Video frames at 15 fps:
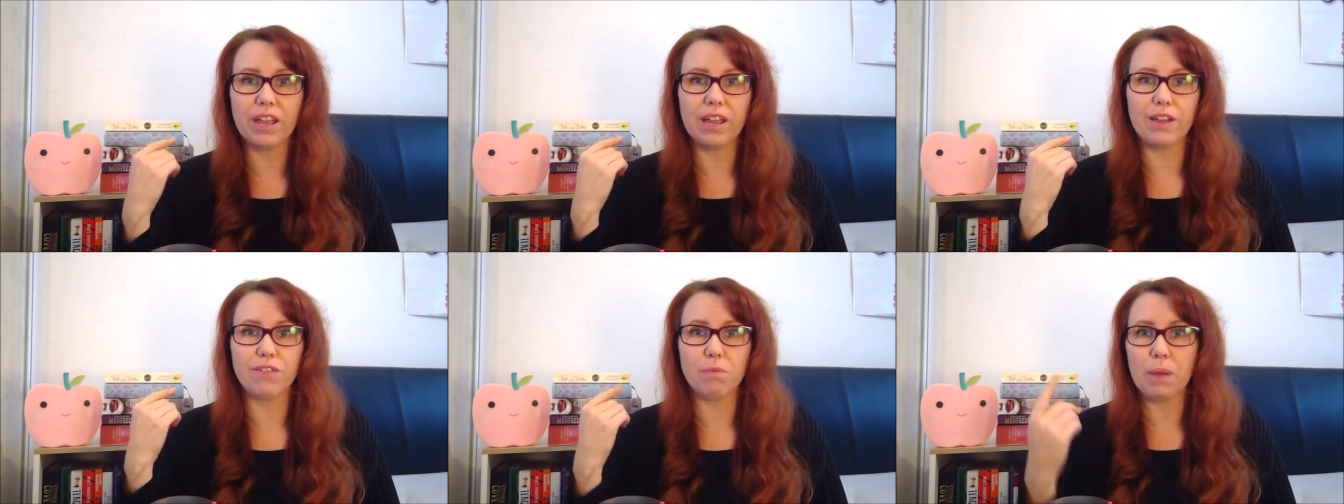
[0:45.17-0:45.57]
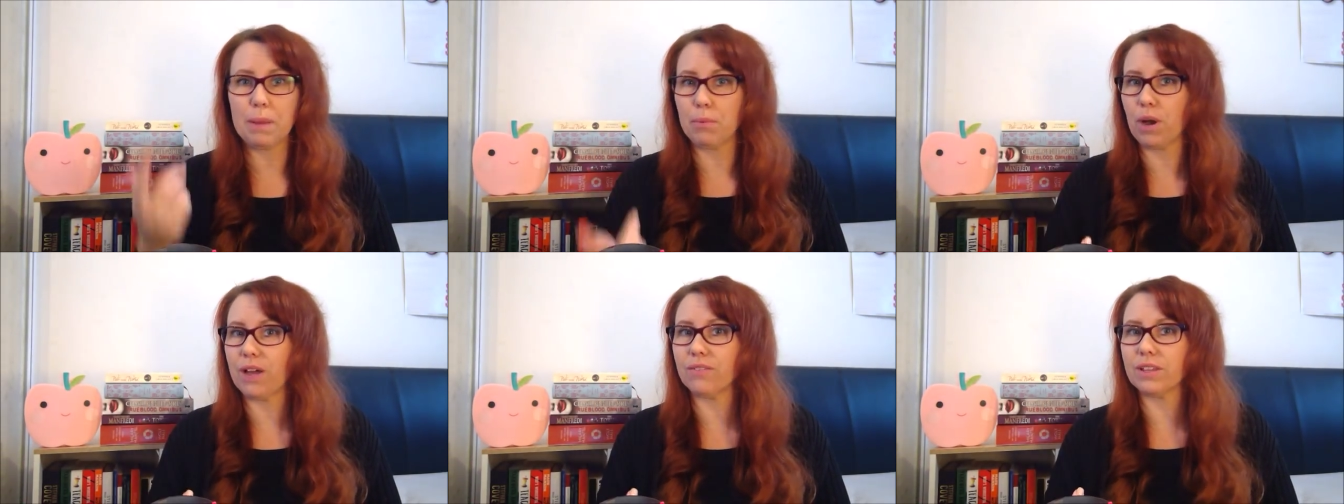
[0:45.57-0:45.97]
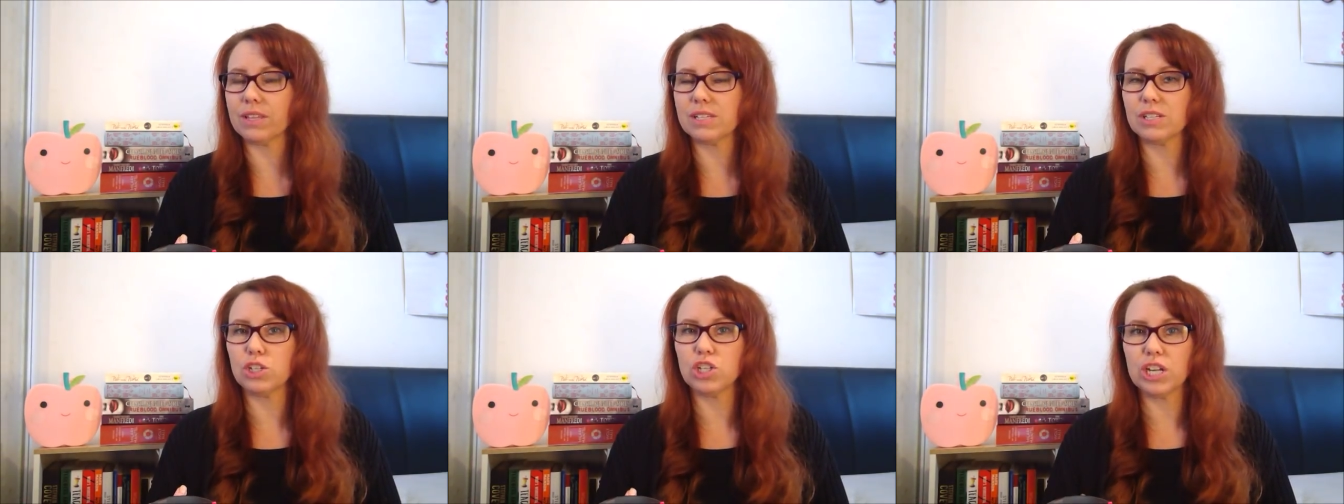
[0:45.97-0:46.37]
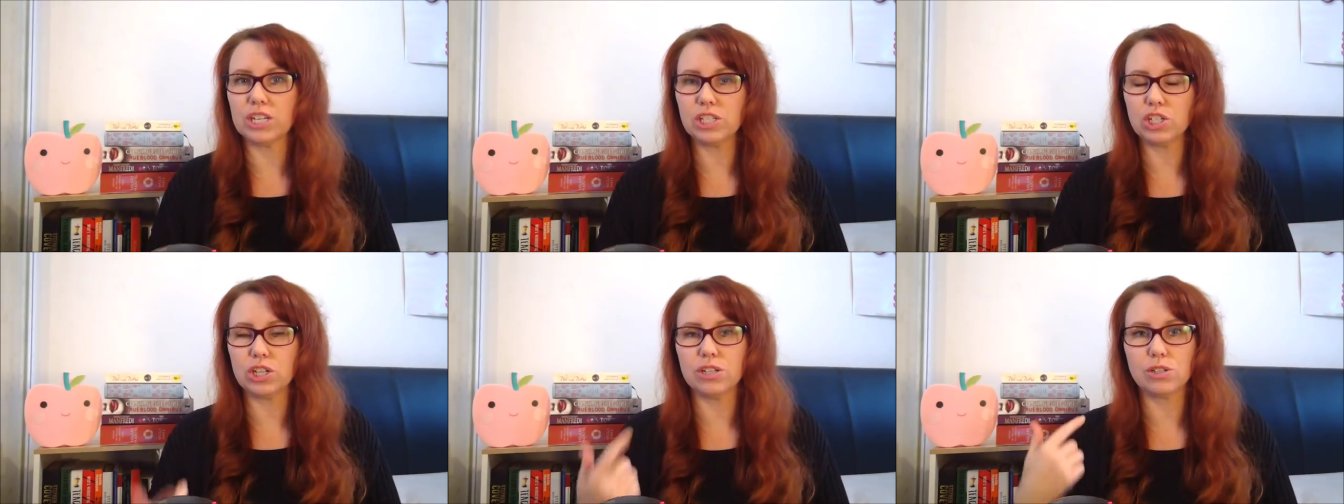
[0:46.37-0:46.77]
If people have other
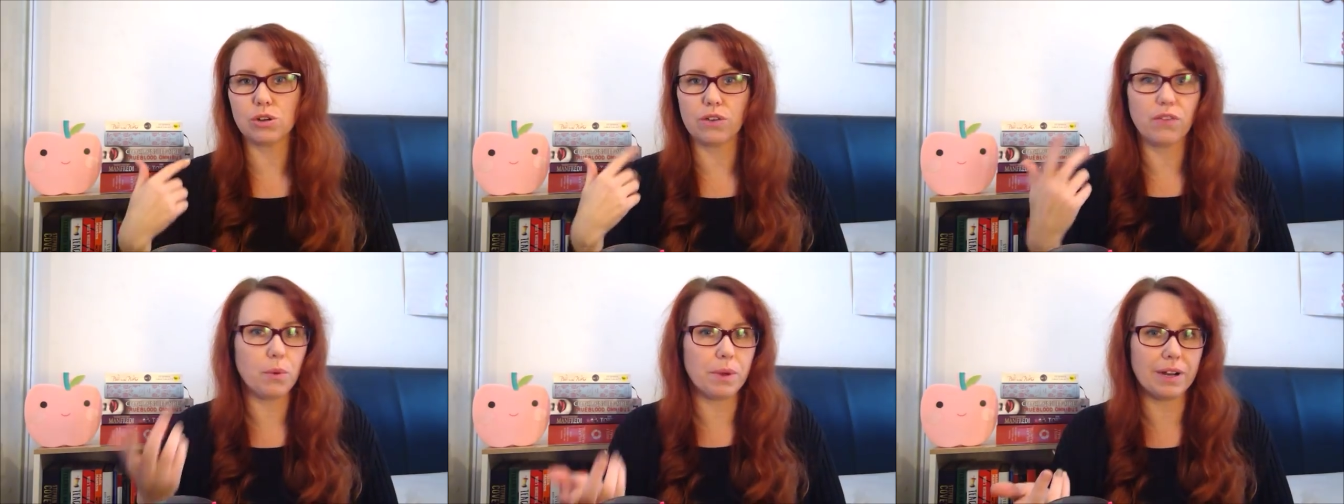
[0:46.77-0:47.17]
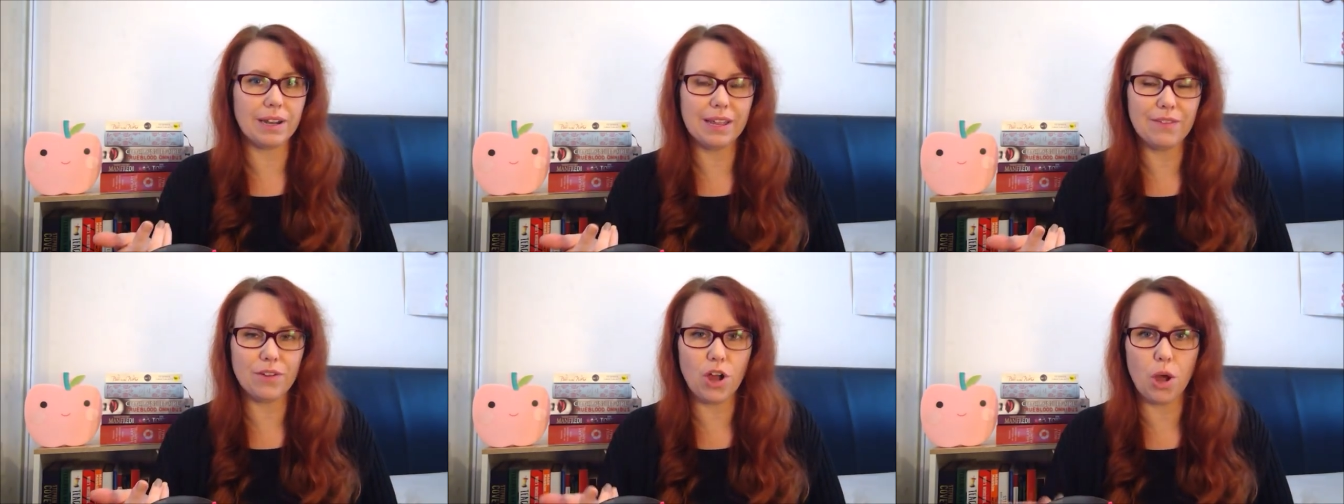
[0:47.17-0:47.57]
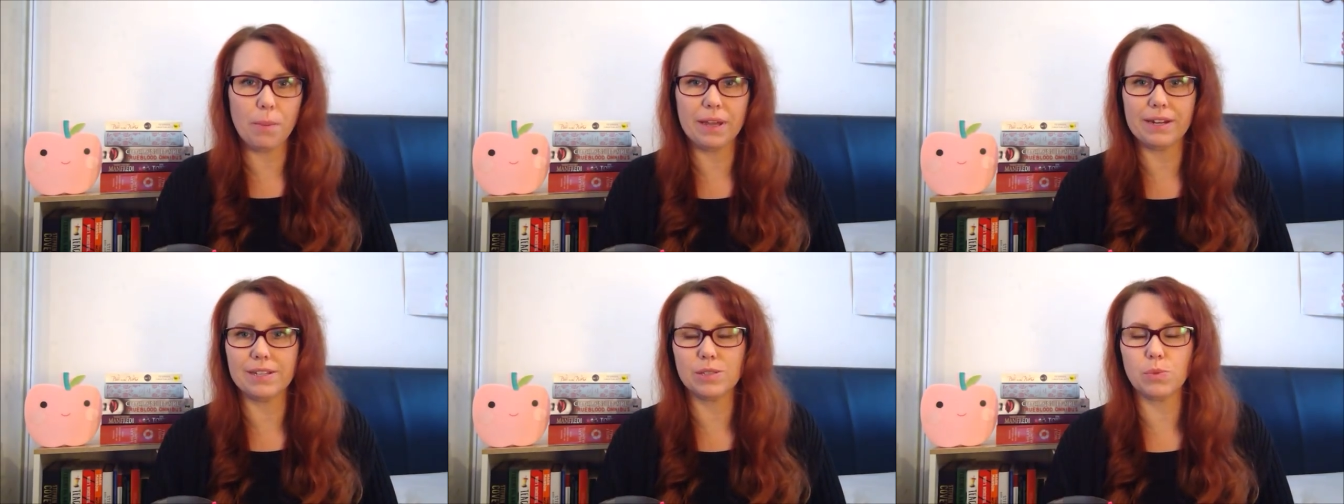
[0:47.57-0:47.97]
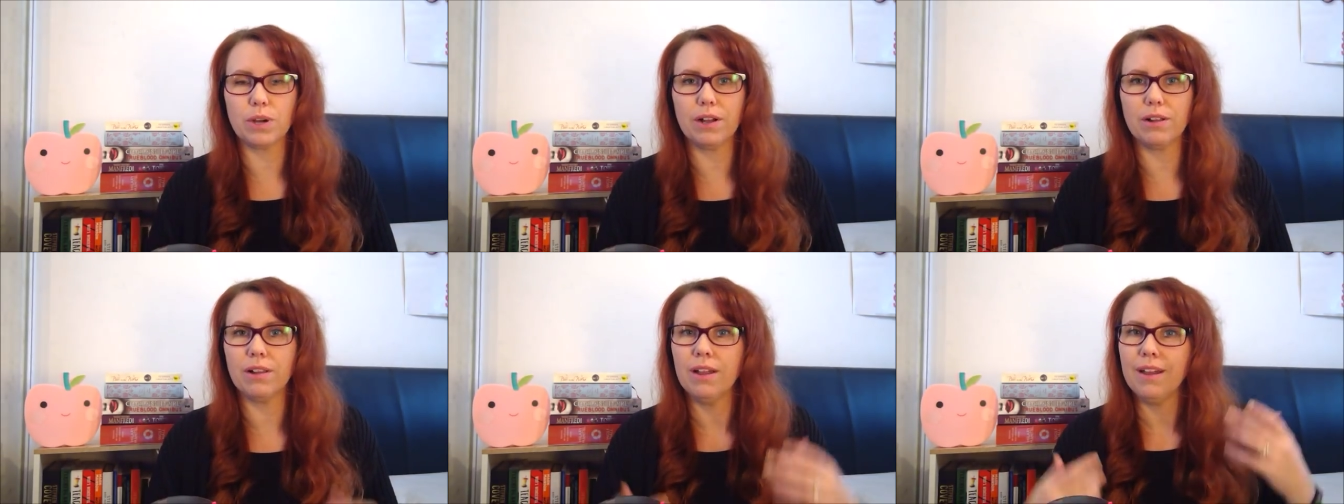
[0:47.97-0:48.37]
suggestions, or if you want to leave a comment as
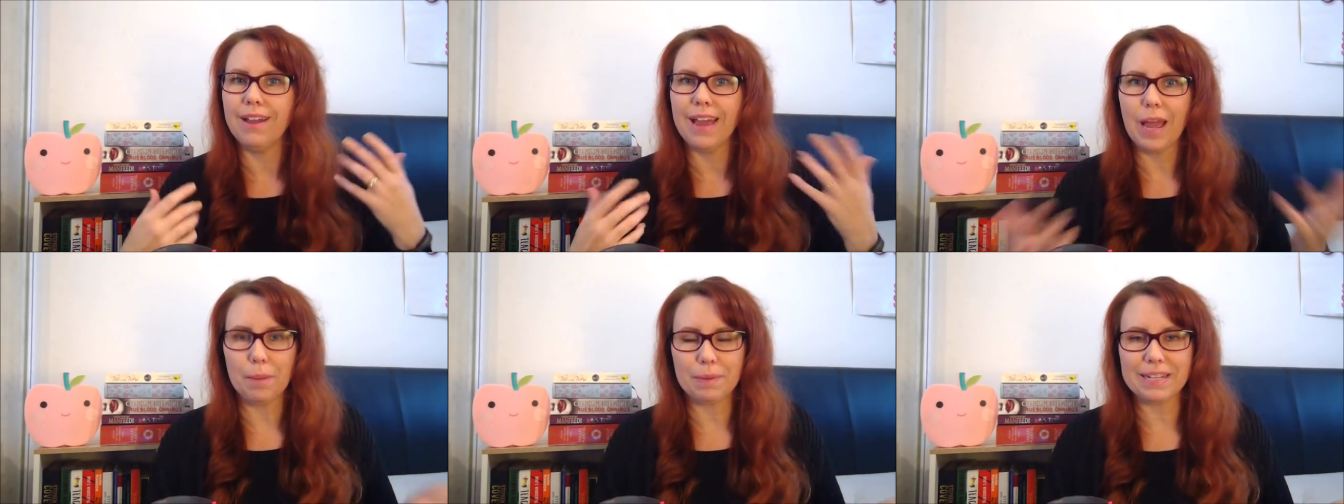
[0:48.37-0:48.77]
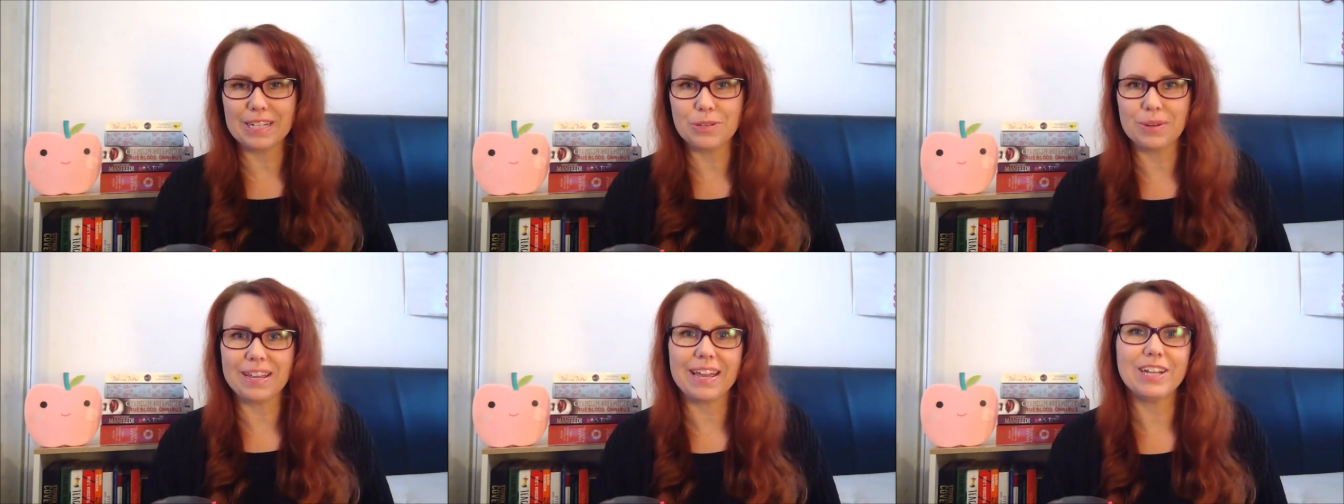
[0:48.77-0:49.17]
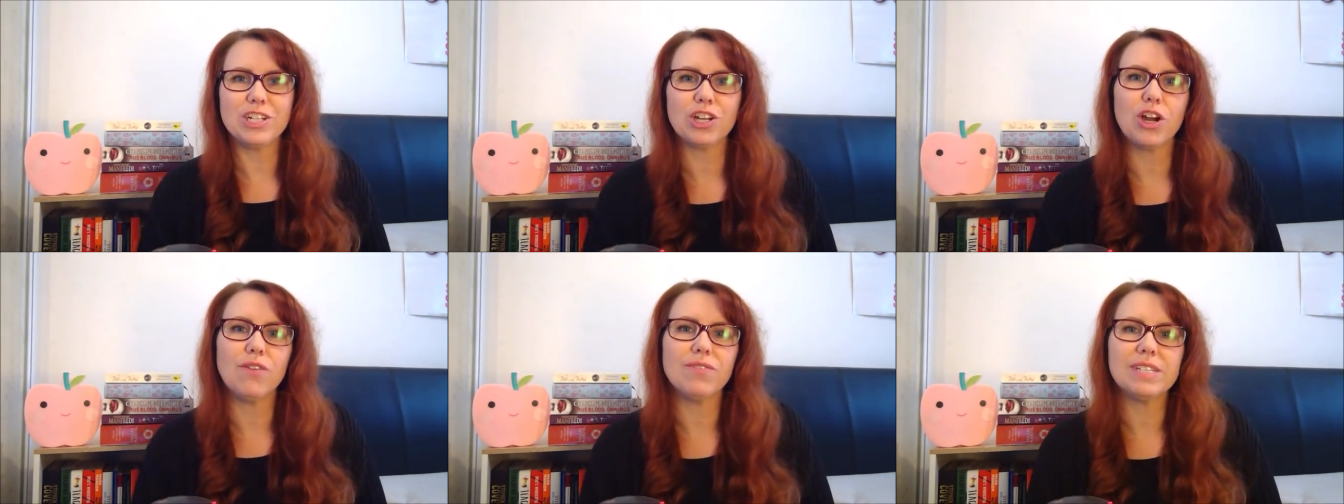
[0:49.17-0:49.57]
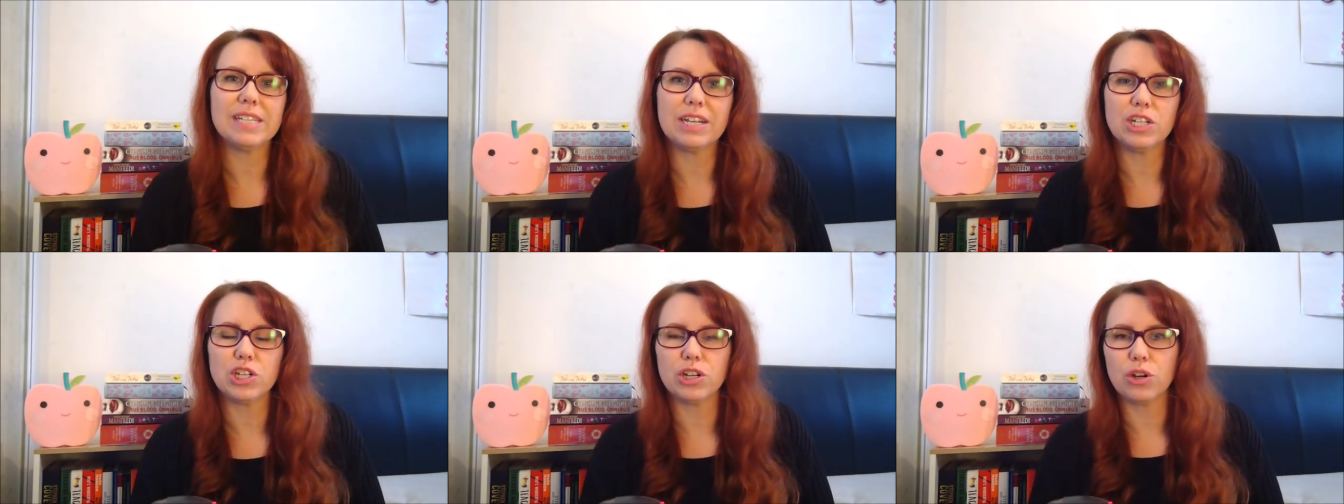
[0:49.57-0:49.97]
well, happily to engage in
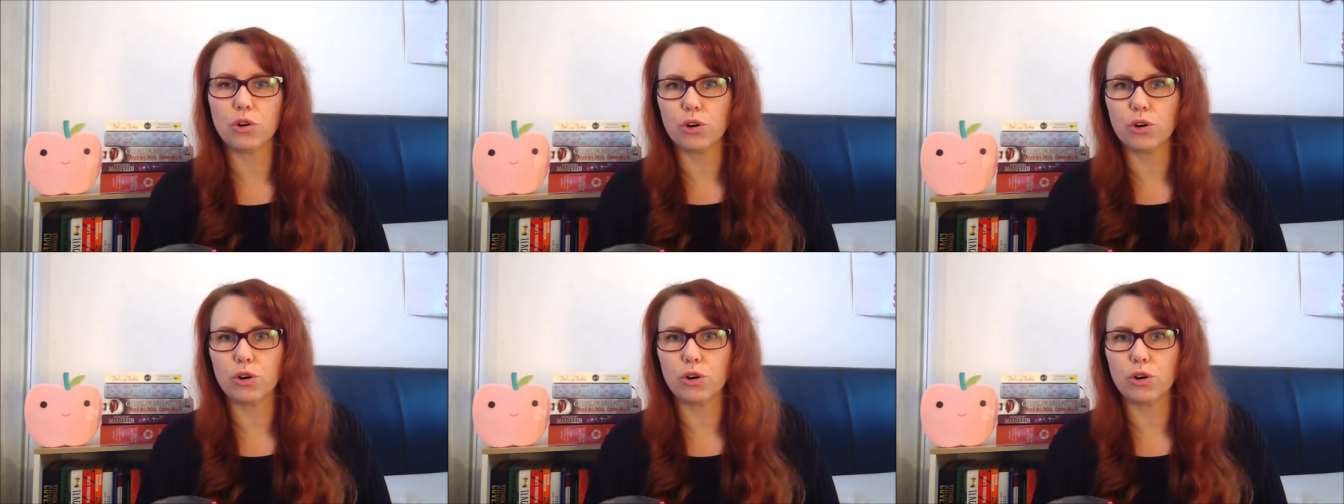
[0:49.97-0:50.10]
conversation.